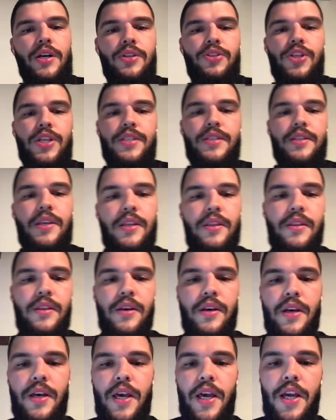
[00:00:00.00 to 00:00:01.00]
just need
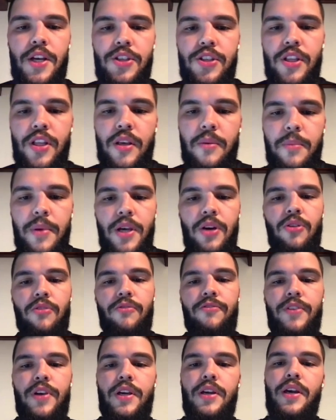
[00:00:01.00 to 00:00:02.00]
the HTTP
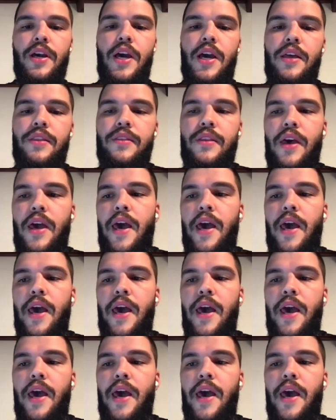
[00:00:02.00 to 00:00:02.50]
config and